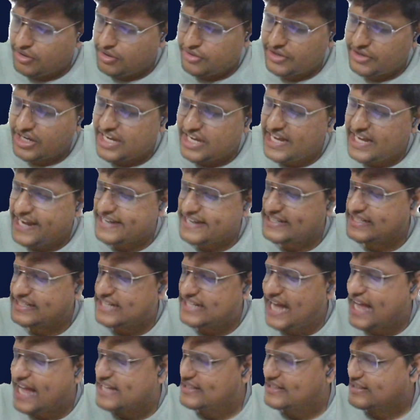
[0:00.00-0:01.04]
the next
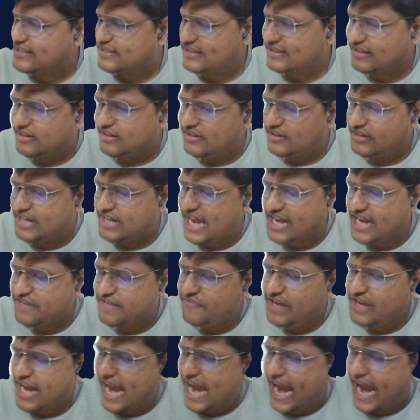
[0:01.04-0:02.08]
task that
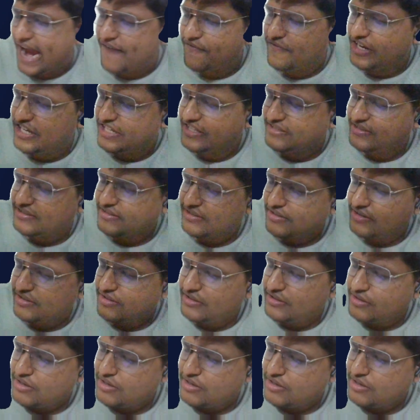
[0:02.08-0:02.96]
we have is